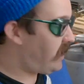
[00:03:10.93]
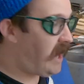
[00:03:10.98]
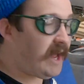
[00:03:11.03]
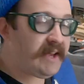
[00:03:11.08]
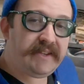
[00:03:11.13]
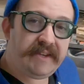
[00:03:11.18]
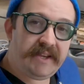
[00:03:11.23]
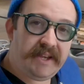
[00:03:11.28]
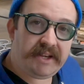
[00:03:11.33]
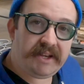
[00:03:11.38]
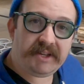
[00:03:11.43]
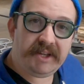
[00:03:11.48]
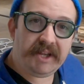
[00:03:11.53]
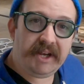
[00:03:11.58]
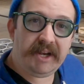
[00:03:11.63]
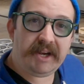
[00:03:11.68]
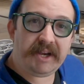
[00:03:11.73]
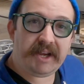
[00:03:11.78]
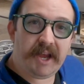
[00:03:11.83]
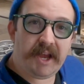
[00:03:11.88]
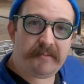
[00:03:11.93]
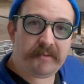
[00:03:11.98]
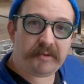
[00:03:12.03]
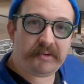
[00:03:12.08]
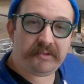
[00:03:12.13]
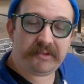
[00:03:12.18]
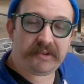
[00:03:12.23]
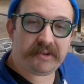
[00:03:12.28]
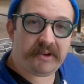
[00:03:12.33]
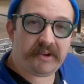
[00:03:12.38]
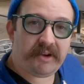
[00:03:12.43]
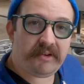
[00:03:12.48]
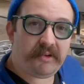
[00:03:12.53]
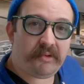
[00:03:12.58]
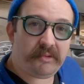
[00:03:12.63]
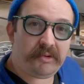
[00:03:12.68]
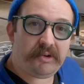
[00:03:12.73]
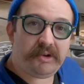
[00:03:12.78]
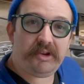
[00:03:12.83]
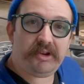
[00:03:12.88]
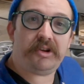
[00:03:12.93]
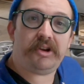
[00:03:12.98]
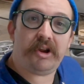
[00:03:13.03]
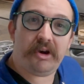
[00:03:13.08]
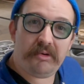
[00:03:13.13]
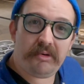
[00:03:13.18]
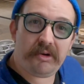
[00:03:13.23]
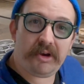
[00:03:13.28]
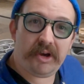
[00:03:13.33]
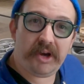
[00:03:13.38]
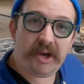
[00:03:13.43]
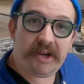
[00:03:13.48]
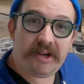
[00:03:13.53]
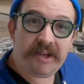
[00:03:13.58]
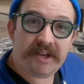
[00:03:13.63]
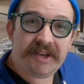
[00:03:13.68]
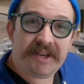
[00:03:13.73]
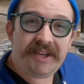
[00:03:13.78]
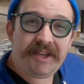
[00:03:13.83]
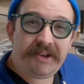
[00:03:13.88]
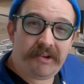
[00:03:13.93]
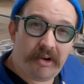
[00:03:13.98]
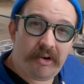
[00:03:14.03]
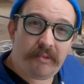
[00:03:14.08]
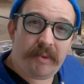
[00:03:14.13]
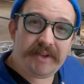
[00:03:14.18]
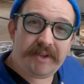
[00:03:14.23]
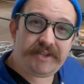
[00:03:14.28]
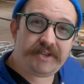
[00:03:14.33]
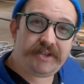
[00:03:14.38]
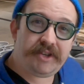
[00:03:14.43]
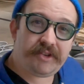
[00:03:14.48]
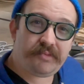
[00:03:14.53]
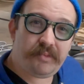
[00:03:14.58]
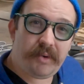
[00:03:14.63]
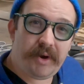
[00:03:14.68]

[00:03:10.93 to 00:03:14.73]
nasty cleaning chemicals that ain't gonna do you no good. You gonna rinse it just